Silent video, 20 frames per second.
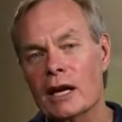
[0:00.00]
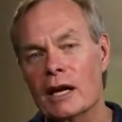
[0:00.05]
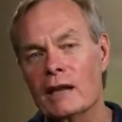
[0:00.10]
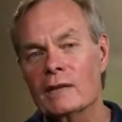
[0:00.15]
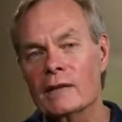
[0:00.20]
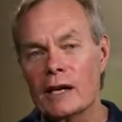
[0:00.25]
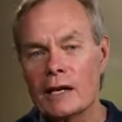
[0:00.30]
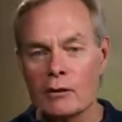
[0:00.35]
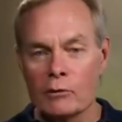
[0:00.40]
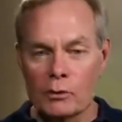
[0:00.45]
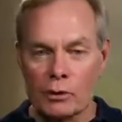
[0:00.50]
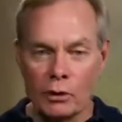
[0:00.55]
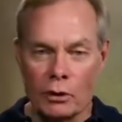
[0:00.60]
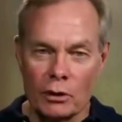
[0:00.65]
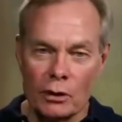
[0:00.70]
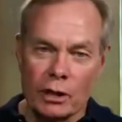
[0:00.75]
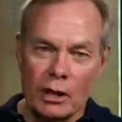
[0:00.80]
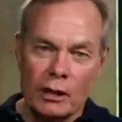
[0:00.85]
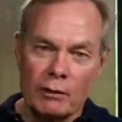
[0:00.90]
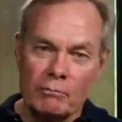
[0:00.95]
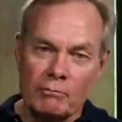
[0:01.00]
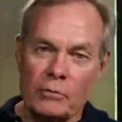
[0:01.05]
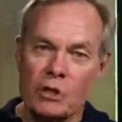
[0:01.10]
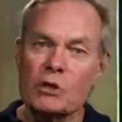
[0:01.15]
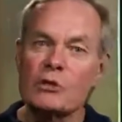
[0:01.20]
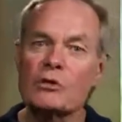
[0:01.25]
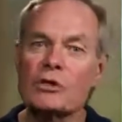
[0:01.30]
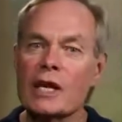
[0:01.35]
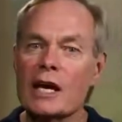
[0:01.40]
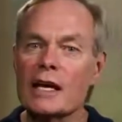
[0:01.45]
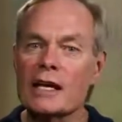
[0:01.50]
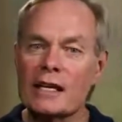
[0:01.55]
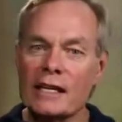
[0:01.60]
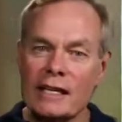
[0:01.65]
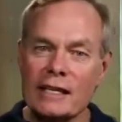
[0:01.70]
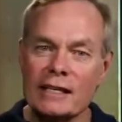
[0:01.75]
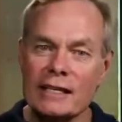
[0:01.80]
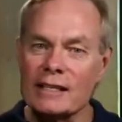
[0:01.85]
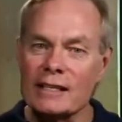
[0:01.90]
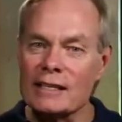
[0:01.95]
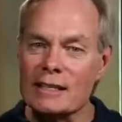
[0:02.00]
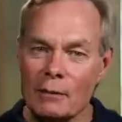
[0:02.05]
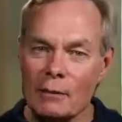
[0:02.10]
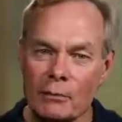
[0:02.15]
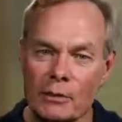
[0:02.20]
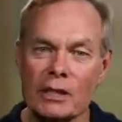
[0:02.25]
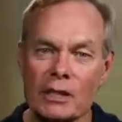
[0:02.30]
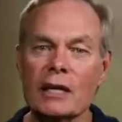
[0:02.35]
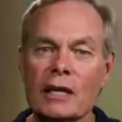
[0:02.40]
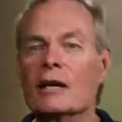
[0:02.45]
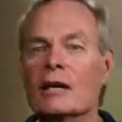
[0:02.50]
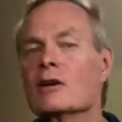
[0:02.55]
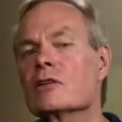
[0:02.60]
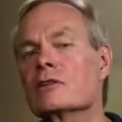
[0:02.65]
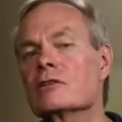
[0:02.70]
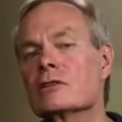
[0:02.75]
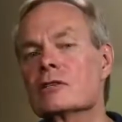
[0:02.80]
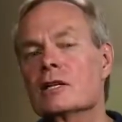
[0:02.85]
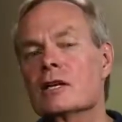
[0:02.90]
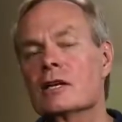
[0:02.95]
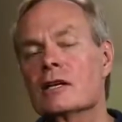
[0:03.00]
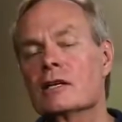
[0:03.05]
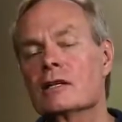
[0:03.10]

and they will mutate into something else.